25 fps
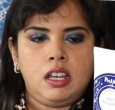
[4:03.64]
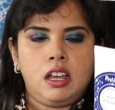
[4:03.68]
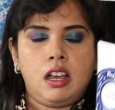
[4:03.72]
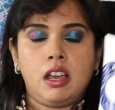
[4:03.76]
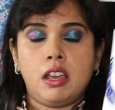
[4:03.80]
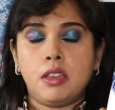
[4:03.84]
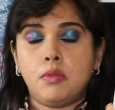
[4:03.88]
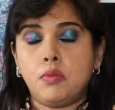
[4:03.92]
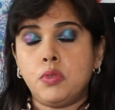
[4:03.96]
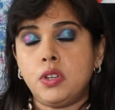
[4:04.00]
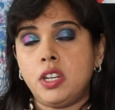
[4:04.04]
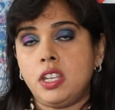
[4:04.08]

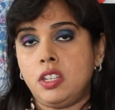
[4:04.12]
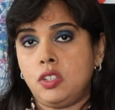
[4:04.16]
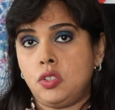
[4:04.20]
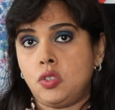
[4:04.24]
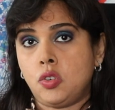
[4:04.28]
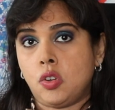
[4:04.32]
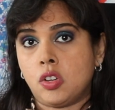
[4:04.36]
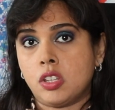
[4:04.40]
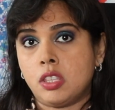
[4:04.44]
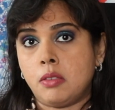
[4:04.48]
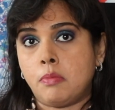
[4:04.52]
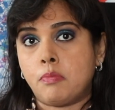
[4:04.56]
I would
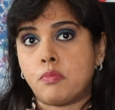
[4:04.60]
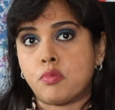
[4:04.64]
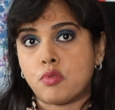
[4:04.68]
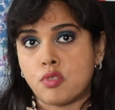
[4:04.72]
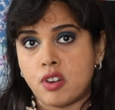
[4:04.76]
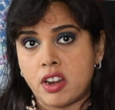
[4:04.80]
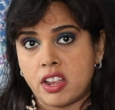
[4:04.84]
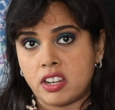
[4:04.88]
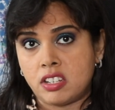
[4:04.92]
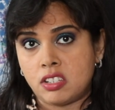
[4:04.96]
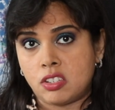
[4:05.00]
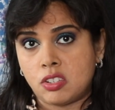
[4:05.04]
enjoy the
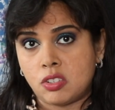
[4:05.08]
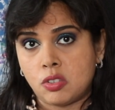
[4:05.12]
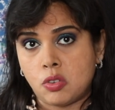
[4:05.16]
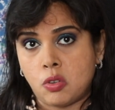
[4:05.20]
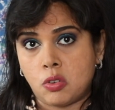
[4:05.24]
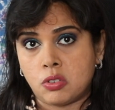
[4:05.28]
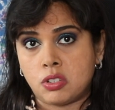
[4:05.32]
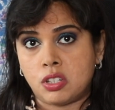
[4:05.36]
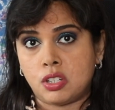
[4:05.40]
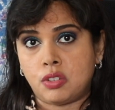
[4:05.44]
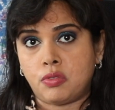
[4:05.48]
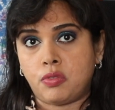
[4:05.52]
brand
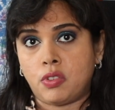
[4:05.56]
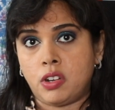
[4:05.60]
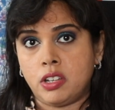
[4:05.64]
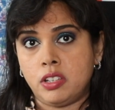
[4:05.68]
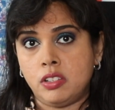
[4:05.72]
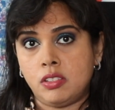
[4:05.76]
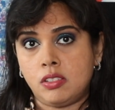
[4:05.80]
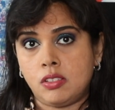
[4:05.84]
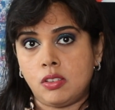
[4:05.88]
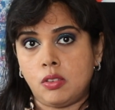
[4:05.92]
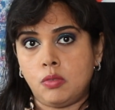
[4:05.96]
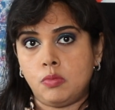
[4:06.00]
Scottish
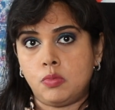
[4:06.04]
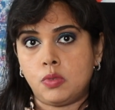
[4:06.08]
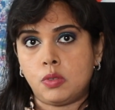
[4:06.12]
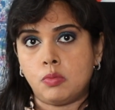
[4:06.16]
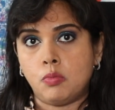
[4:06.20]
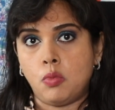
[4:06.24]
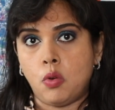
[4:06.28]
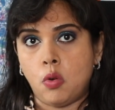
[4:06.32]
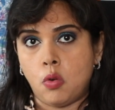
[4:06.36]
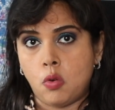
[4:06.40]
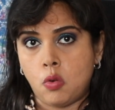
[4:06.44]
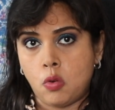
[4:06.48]
Fine Soaps
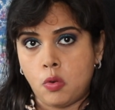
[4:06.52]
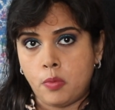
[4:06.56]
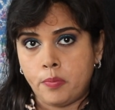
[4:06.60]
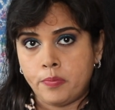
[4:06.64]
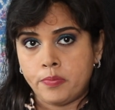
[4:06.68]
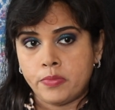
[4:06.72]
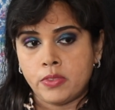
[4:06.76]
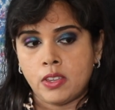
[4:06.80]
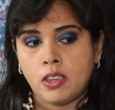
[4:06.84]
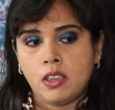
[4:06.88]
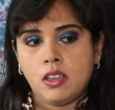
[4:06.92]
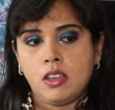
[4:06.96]
more,
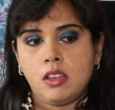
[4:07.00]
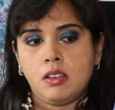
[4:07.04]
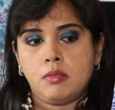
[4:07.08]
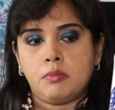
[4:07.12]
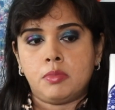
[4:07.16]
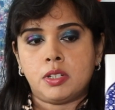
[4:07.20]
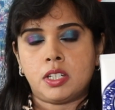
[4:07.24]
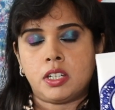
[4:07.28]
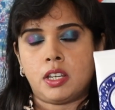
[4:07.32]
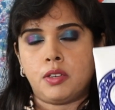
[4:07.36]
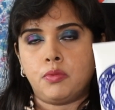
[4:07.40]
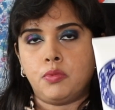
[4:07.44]

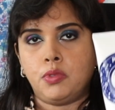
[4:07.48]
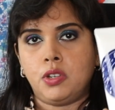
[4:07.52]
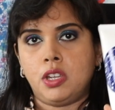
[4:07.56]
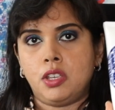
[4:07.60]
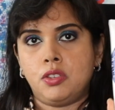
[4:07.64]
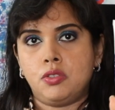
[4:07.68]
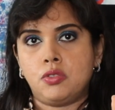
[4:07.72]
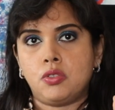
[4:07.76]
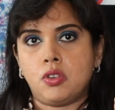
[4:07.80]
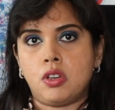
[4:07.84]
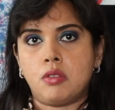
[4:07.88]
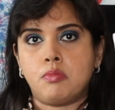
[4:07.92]
but I would
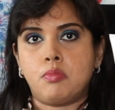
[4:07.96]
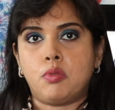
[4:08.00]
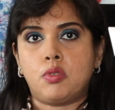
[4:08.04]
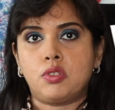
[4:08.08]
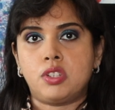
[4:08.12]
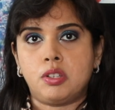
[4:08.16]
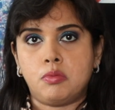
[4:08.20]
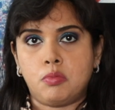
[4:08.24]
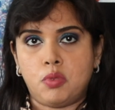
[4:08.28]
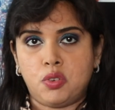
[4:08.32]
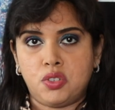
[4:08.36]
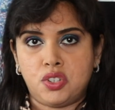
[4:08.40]
enjoy
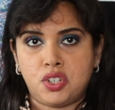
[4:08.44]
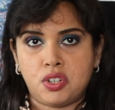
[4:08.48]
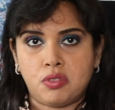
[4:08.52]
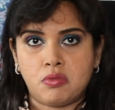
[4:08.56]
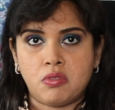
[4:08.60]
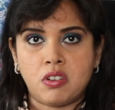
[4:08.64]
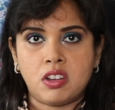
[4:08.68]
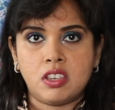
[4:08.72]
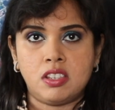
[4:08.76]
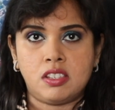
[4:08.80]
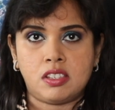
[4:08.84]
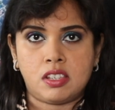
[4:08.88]
body
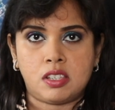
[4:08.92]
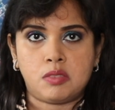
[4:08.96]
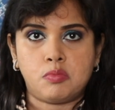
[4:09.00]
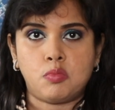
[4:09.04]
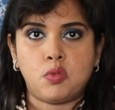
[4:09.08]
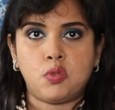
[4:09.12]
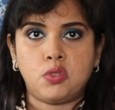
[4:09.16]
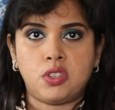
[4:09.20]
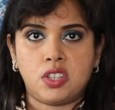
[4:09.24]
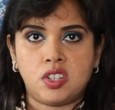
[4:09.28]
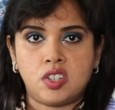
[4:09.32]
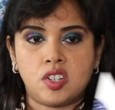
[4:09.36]
moisturizers
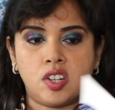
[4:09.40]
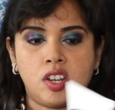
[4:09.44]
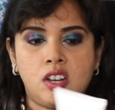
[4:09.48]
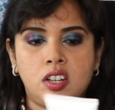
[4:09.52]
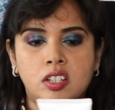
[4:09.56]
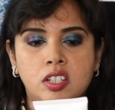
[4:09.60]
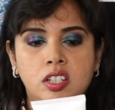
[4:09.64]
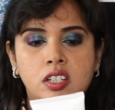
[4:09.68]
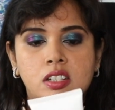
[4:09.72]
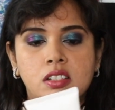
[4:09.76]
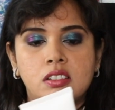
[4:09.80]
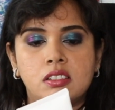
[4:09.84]
more than
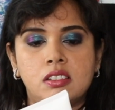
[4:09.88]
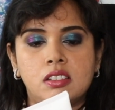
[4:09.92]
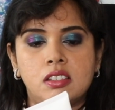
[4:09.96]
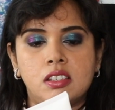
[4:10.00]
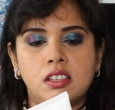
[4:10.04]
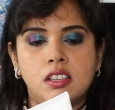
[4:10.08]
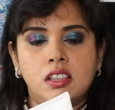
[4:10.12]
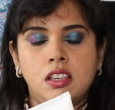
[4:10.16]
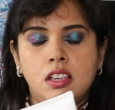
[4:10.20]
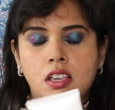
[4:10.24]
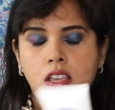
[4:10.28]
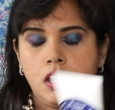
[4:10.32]
Chargels.
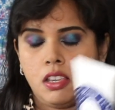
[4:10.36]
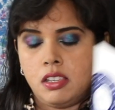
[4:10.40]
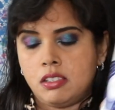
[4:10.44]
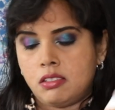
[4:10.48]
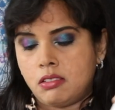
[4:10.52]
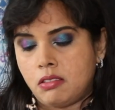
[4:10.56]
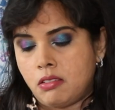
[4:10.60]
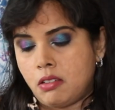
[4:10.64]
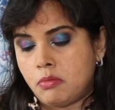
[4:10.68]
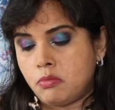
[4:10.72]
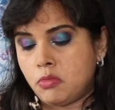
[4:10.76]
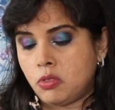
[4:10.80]

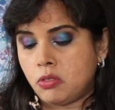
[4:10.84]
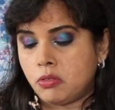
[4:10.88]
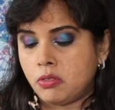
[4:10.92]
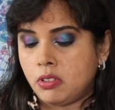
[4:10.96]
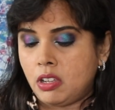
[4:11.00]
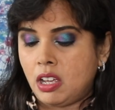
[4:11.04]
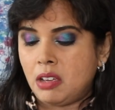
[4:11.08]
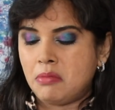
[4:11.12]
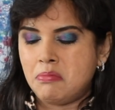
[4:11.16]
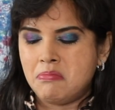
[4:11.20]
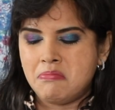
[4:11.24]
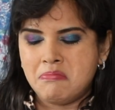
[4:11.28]
So I'm not.
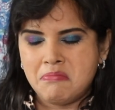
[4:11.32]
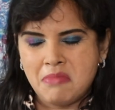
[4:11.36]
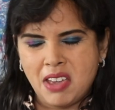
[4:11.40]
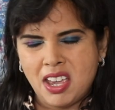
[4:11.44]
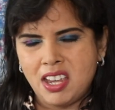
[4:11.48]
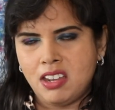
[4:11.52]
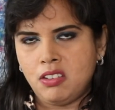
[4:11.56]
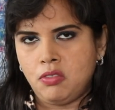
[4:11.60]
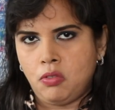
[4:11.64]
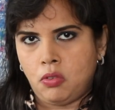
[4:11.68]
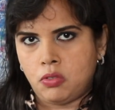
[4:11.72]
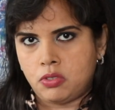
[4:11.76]
I
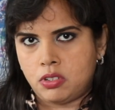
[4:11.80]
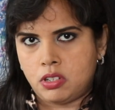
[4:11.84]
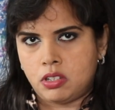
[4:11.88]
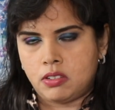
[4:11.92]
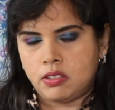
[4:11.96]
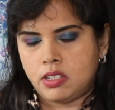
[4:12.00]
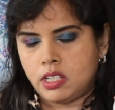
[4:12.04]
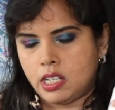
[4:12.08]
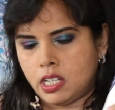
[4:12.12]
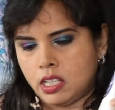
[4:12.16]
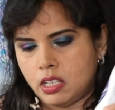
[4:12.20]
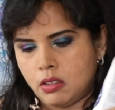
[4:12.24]
may not
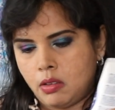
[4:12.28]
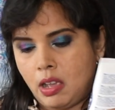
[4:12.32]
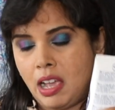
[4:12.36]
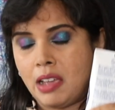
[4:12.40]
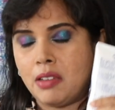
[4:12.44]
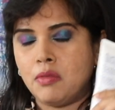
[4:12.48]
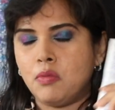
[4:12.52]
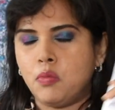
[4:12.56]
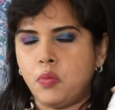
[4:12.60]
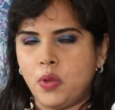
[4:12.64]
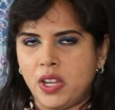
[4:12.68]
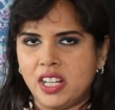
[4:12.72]
tell them.
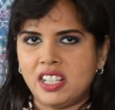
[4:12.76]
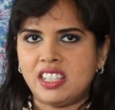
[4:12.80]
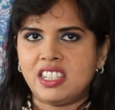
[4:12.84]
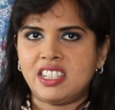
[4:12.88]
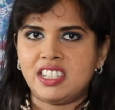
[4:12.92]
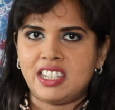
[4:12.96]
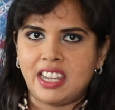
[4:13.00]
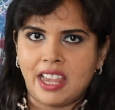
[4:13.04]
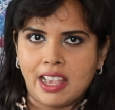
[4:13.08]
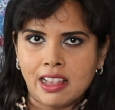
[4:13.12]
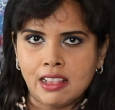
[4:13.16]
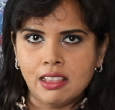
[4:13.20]
I will
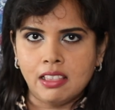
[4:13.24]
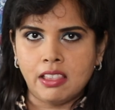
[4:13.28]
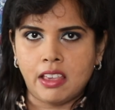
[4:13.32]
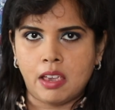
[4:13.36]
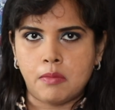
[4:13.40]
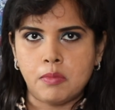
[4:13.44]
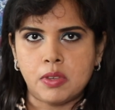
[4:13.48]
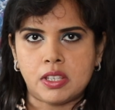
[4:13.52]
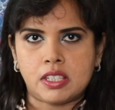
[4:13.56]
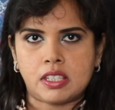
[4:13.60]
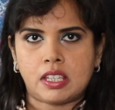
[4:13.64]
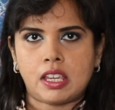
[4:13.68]
tell
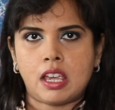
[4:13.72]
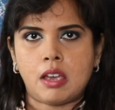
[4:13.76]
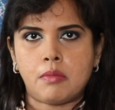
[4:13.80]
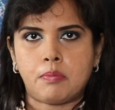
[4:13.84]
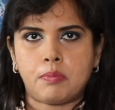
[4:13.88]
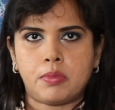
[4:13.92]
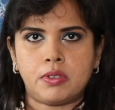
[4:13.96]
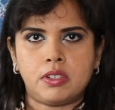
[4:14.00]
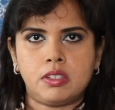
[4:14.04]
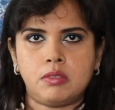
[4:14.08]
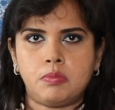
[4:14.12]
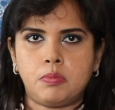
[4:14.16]
them it's
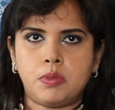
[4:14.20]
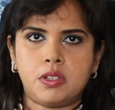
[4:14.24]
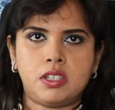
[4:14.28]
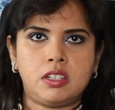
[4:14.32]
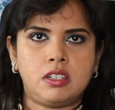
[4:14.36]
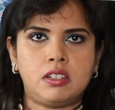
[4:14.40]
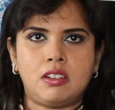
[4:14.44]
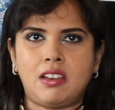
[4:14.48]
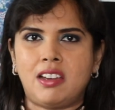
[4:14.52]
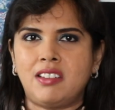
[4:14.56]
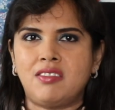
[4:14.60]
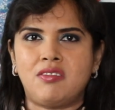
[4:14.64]
happened, but
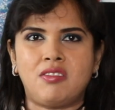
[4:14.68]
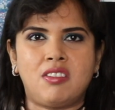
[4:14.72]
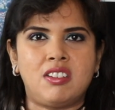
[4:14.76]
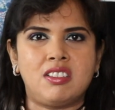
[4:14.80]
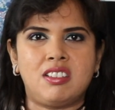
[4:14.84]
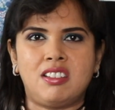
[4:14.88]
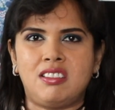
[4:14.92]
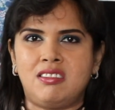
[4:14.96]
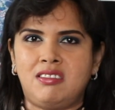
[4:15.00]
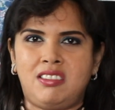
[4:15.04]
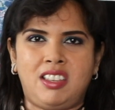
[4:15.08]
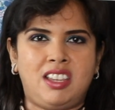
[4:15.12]
you know, I'd
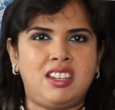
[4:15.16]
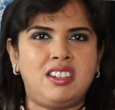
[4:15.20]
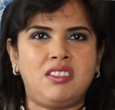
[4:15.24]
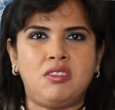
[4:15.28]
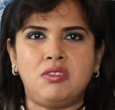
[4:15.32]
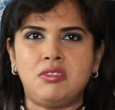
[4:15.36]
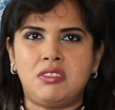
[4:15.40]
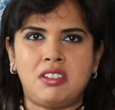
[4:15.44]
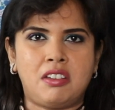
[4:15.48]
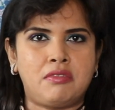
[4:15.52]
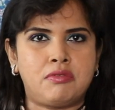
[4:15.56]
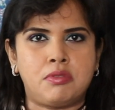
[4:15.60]
rather they
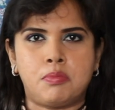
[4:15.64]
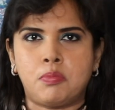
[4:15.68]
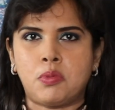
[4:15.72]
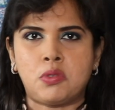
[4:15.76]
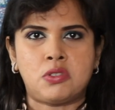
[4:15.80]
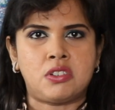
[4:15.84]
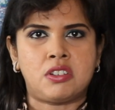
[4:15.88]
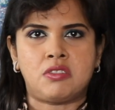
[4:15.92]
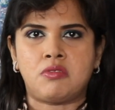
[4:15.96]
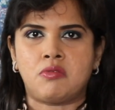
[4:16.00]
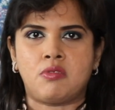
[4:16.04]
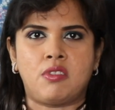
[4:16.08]
don't have to
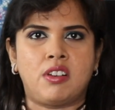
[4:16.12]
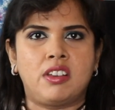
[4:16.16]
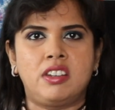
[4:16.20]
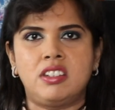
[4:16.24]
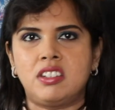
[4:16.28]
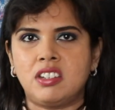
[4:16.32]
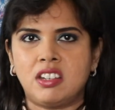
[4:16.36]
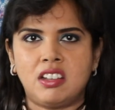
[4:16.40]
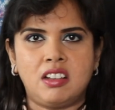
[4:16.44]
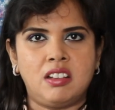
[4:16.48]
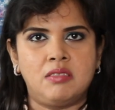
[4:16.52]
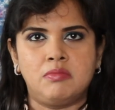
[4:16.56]
put it right.
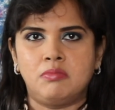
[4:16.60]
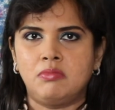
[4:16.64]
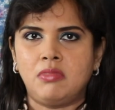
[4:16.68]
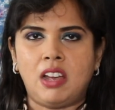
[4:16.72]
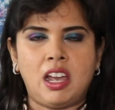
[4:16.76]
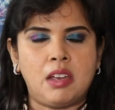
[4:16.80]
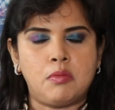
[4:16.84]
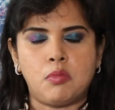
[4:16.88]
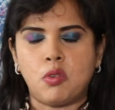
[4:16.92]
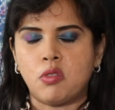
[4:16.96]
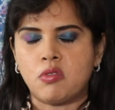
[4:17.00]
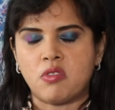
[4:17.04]
I'm
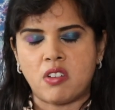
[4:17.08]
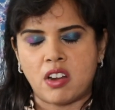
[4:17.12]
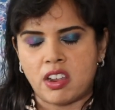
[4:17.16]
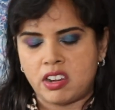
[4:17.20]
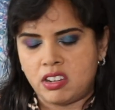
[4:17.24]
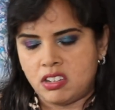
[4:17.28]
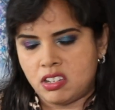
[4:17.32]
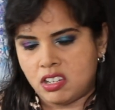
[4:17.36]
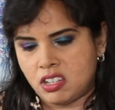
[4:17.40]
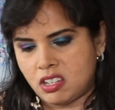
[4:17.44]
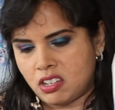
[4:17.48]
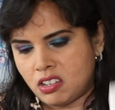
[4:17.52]
I'm all
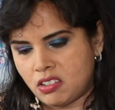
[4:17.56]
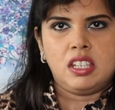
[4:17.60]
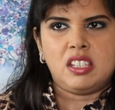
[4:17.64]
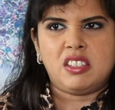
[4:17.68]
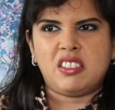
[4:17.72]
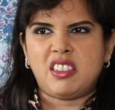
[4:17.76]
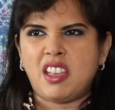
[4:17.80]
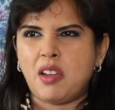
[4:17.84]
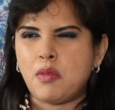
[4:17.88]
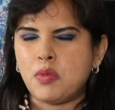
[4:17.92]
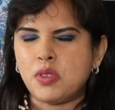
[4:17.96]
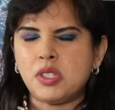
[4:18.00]
right. So
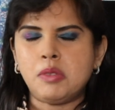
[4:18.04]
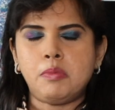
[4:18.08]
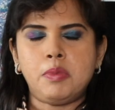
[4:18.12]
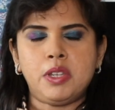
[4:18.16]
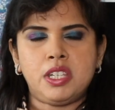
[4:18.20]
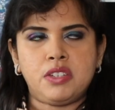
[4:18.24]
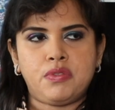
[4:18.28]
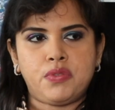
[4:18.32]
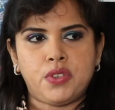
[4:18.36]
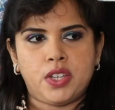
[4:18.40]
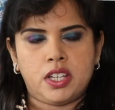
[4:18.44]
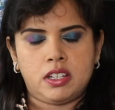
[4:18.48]
that was a
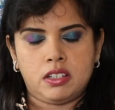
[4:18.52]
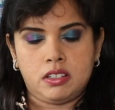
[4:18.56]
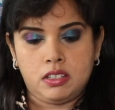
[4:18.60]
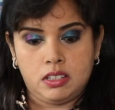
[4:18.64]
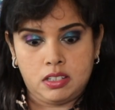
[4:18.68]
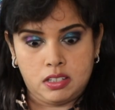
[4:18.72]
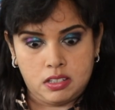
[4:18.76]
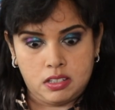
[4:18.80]
bit of a